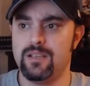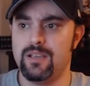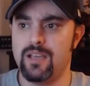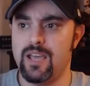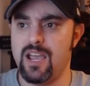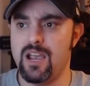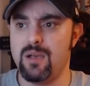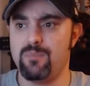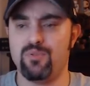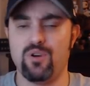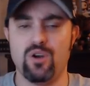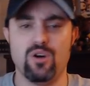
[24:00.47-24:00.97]

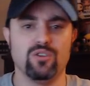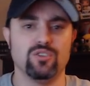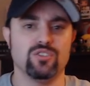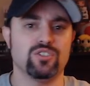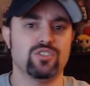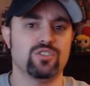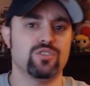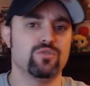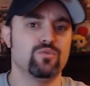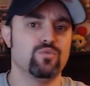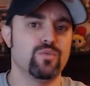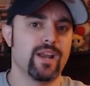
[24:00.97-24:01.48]

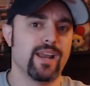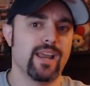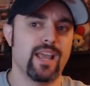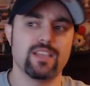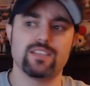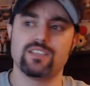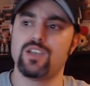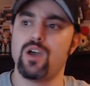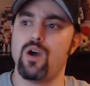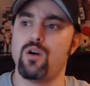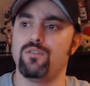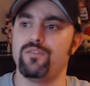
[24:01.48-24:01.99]
Ambrose went
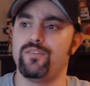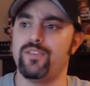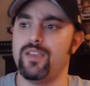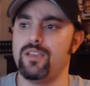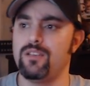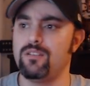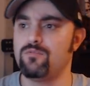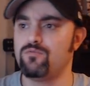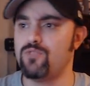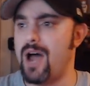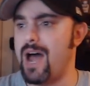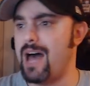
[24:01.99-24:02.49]
against Kofi.
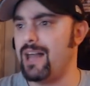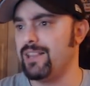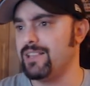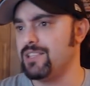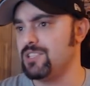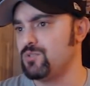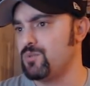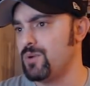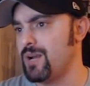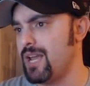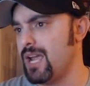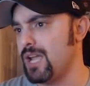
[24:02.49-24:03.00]

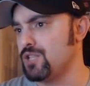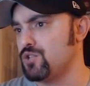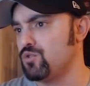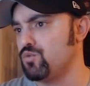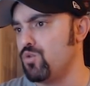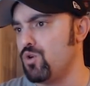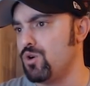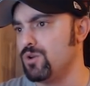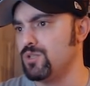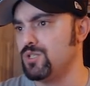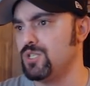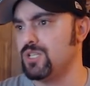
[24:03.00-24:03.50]
Rollins went against
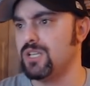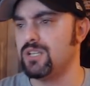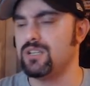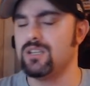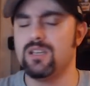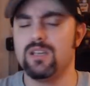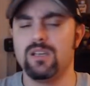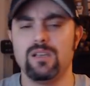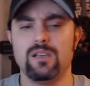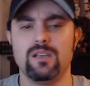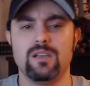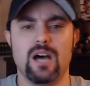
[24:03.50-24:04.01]
Woods. And
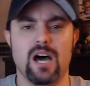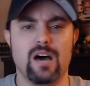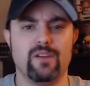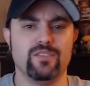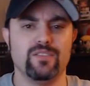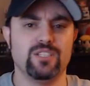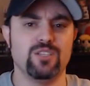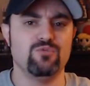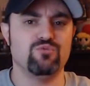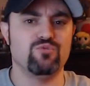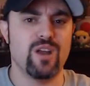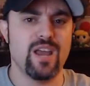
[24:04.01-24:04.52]

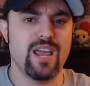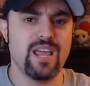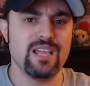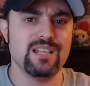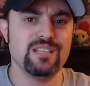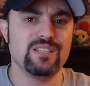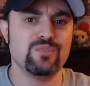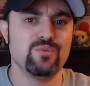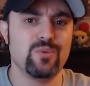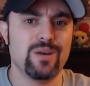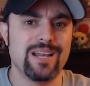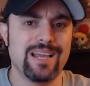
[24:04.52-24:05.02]
obviously
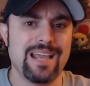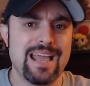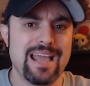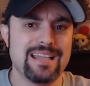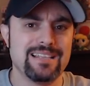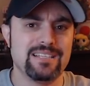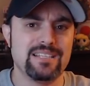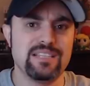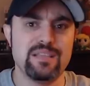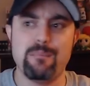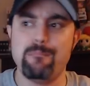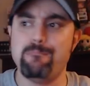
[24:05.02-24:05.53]
Reigns went
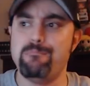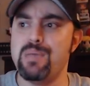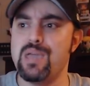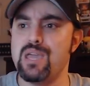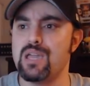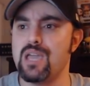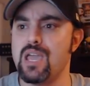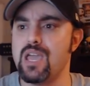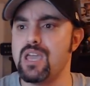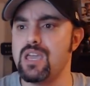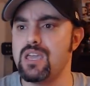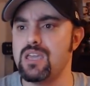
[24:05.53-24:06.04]
against
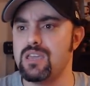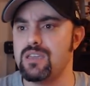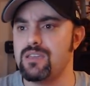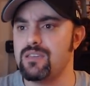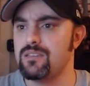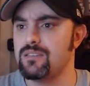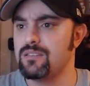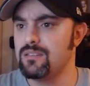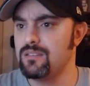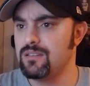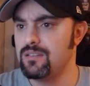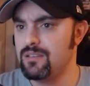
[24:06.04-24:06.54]
Big E.
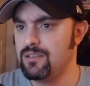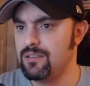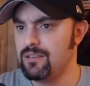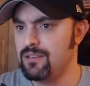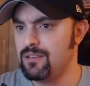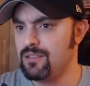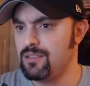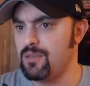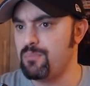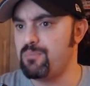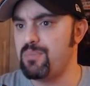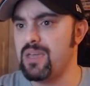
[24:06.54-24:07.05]

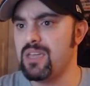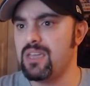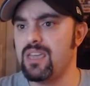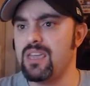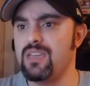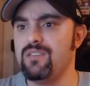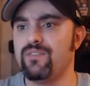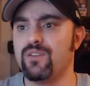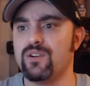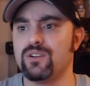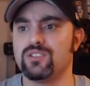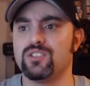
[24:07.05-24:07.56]
The Big
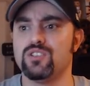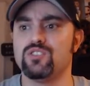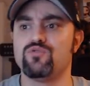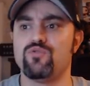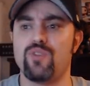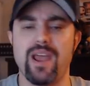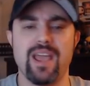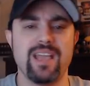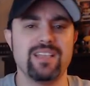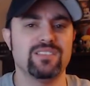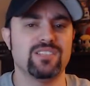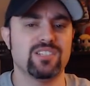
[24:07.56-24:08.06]
E versus
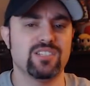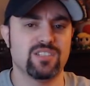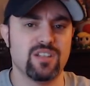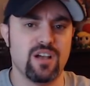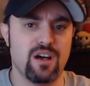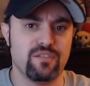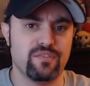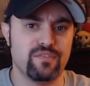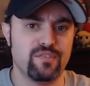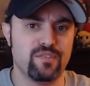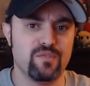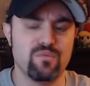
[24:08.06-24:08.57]
Reigns
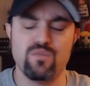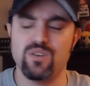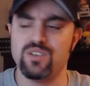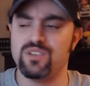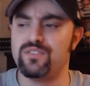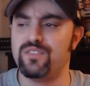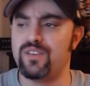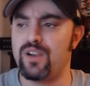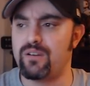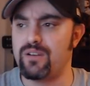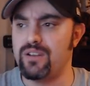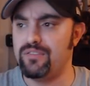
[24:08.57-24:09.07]
stuff was
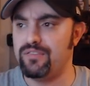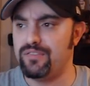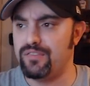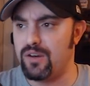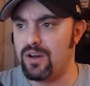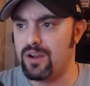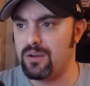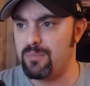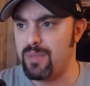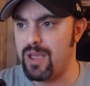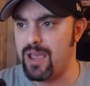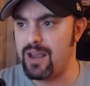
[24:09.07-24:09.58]
very
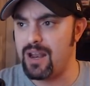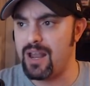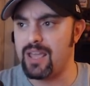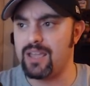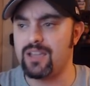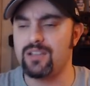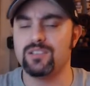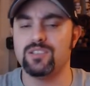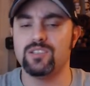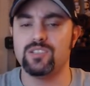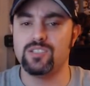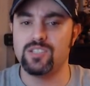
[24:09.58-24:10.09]
fun, man. I
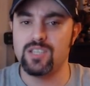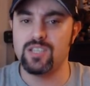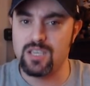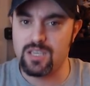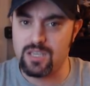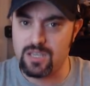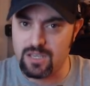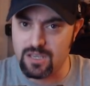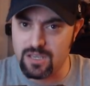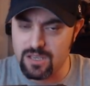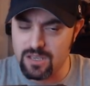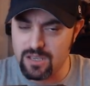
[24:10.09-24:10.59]
could
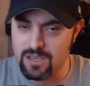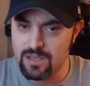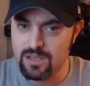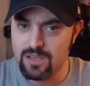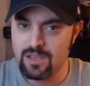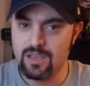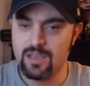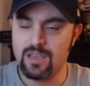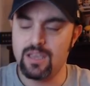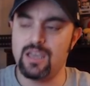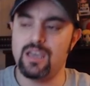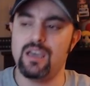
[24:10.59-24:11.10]
see
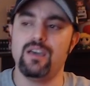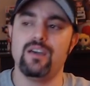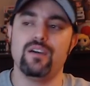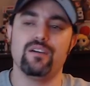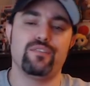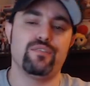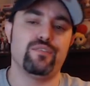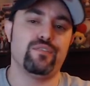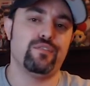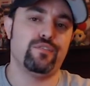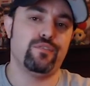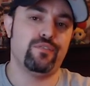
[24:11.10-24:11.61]

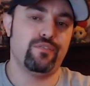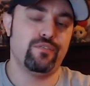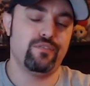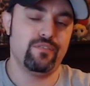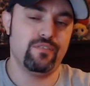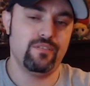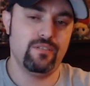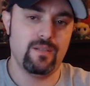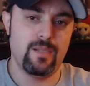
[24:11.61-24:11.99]
if,